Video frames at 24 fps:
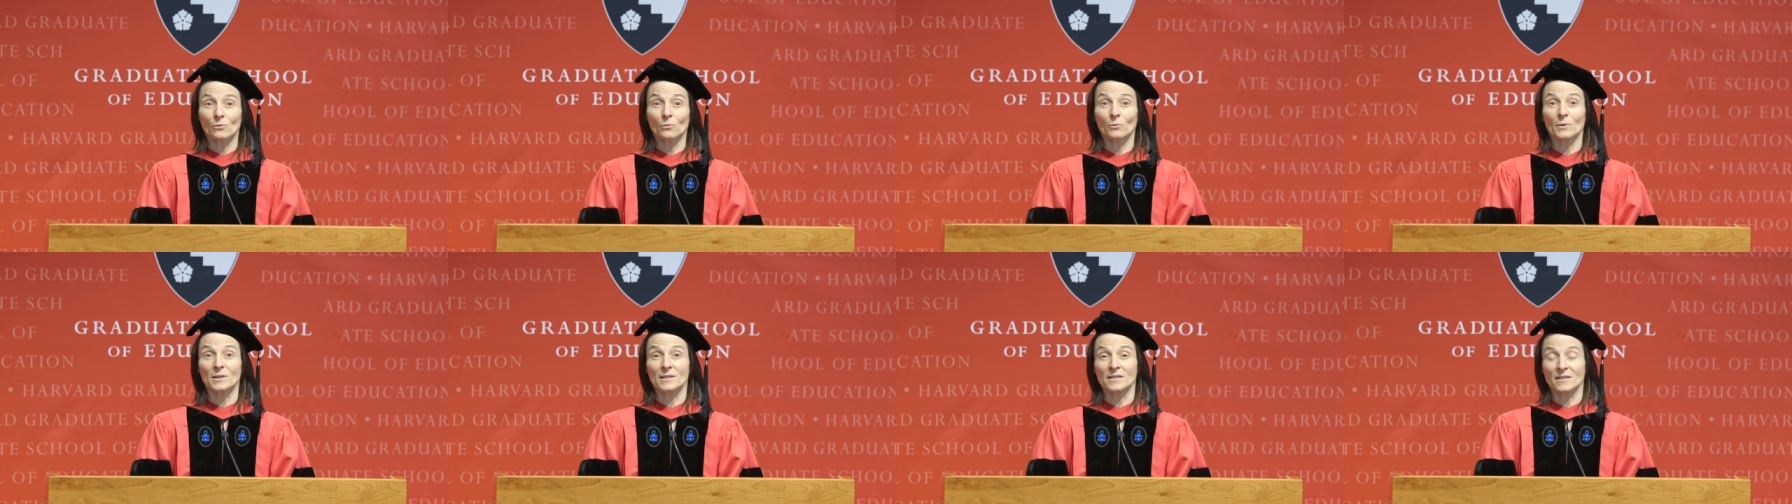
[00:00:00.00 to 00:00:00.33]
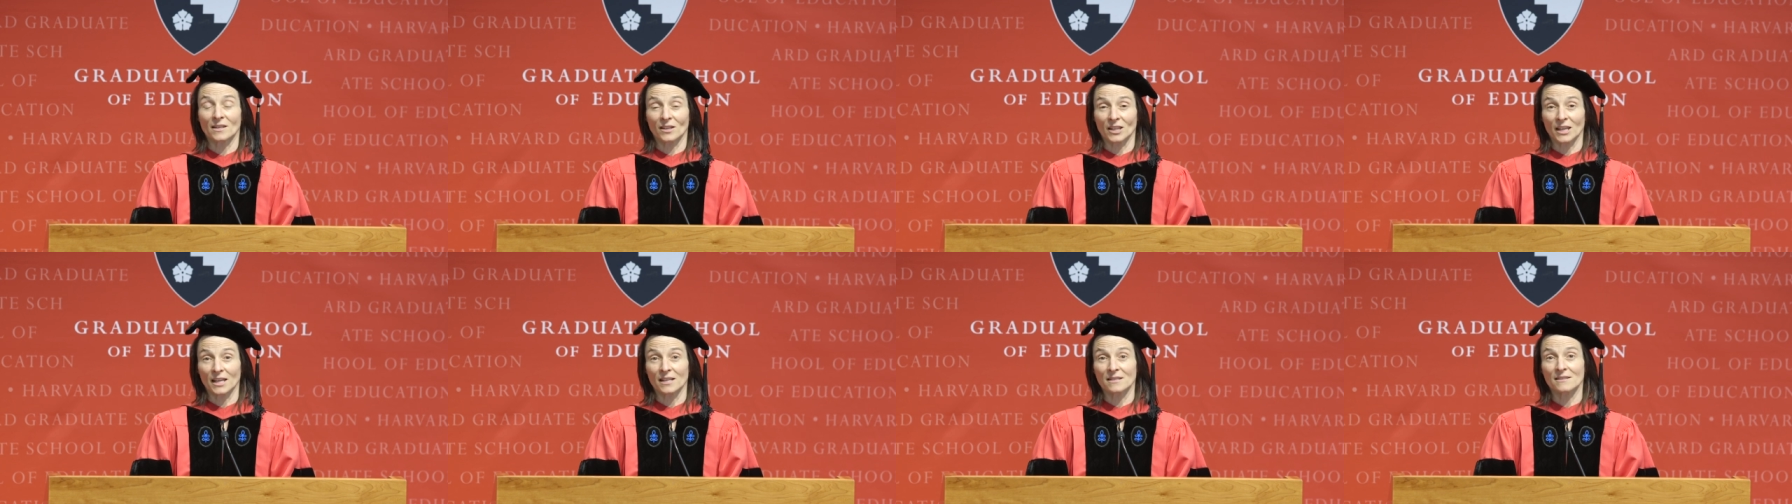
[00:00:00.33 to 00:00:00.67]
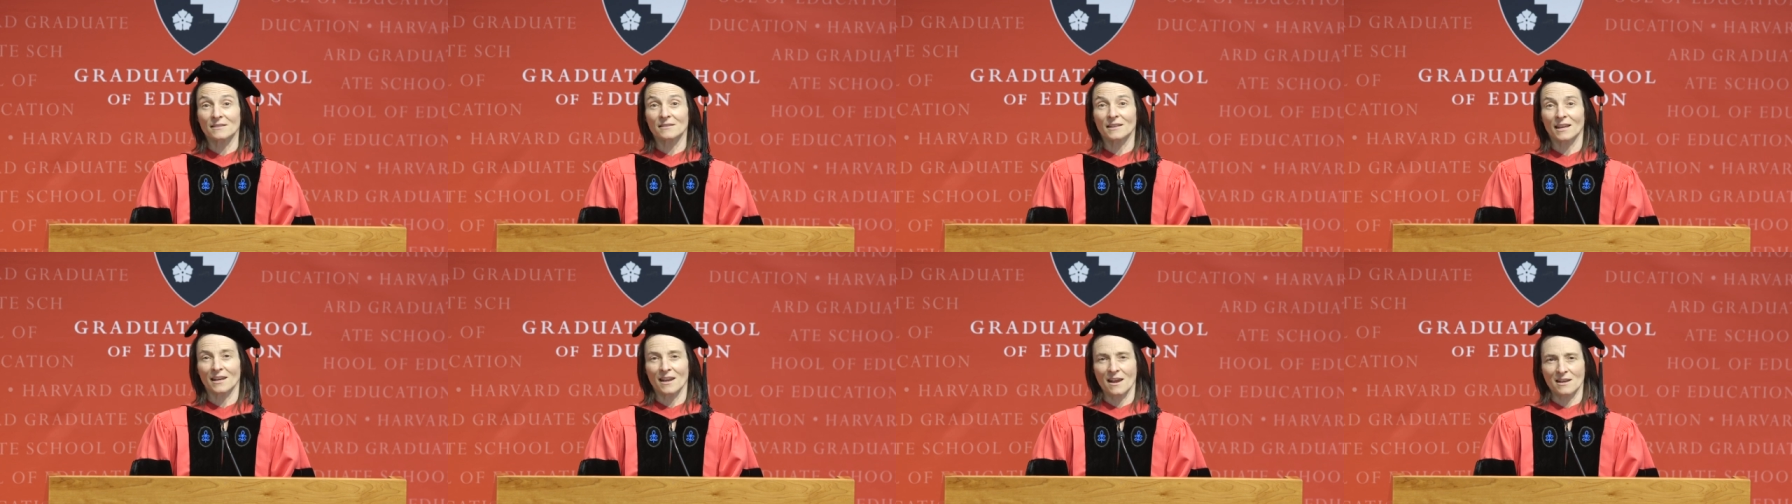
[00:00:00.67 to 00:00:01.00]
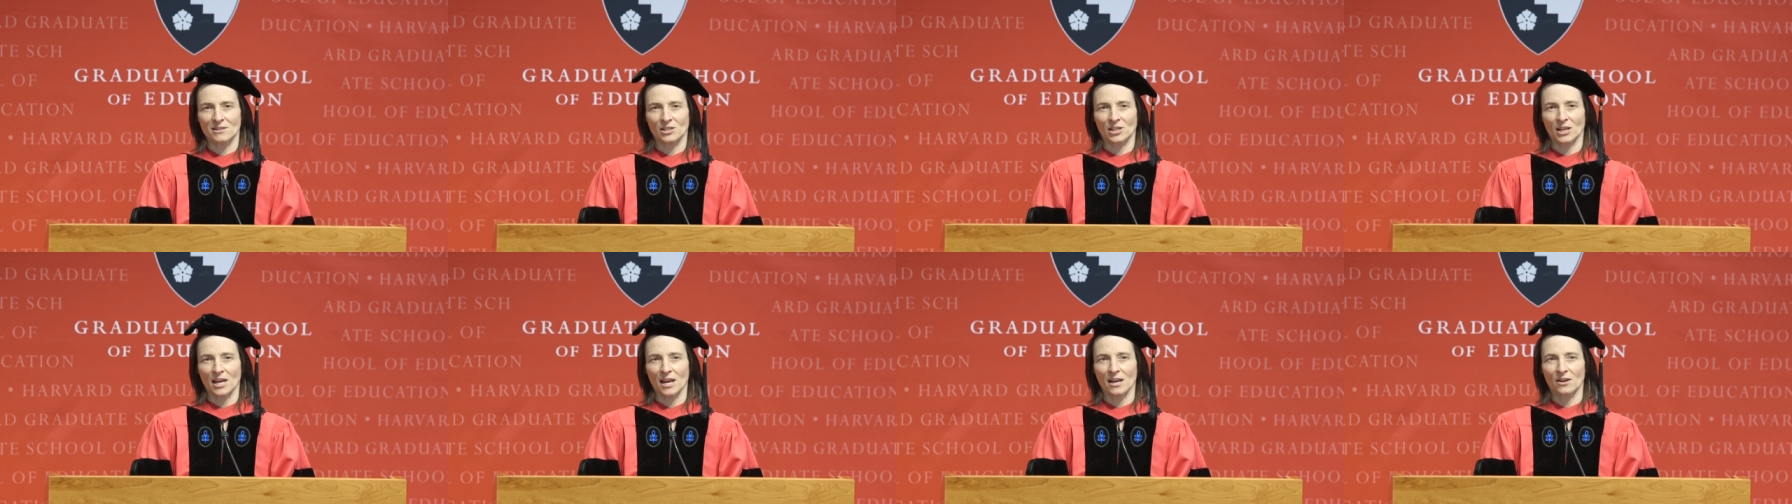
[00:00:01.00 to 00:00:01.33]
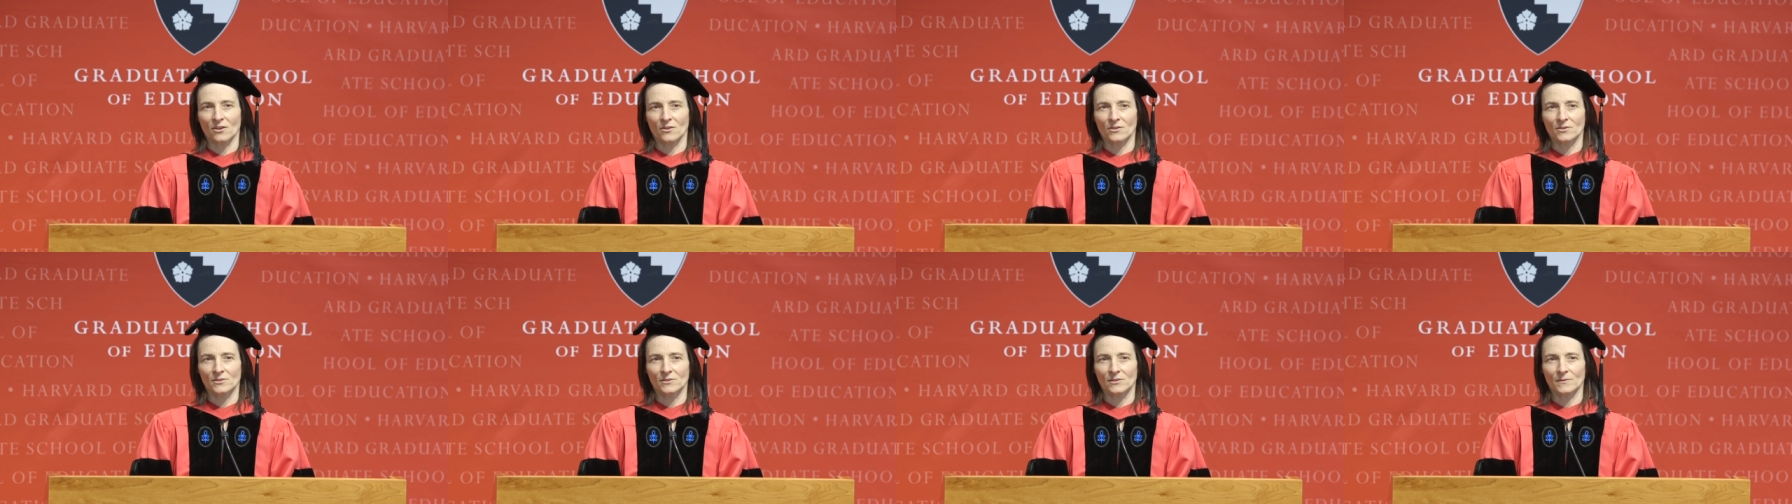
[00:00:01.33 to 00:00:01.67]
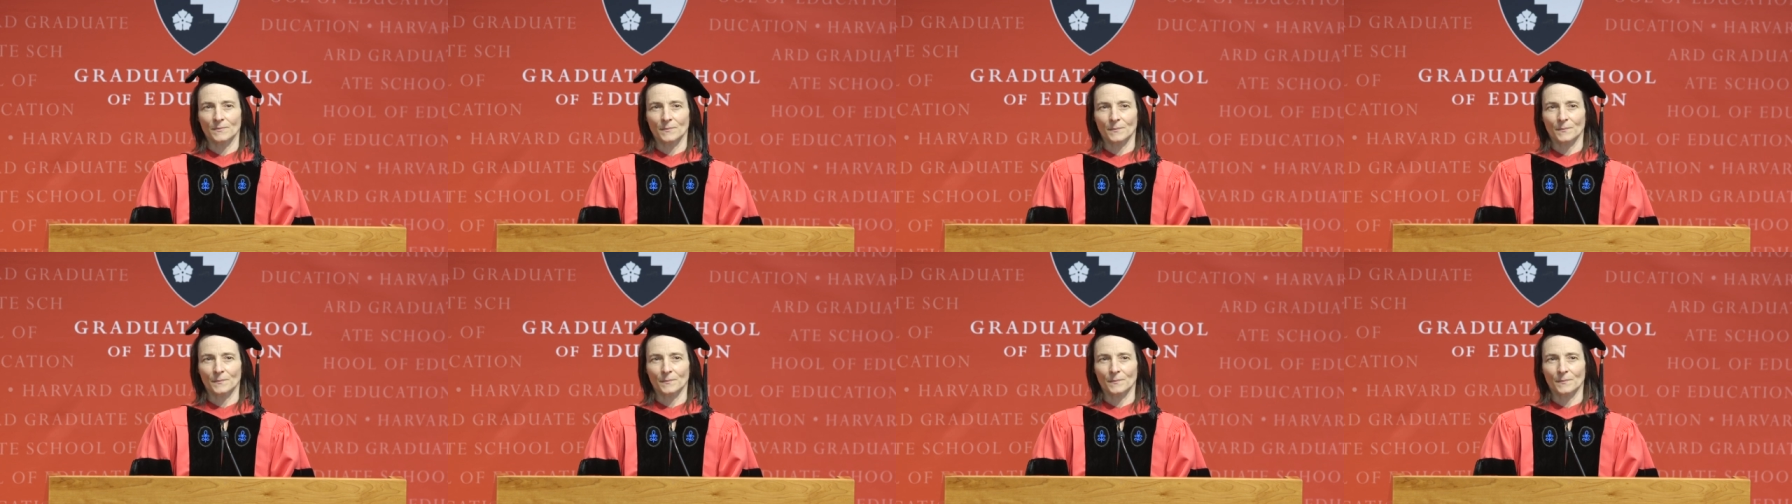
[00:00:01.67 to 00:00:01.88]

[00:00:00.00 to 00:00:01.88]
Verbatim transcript: Resilience in Educators.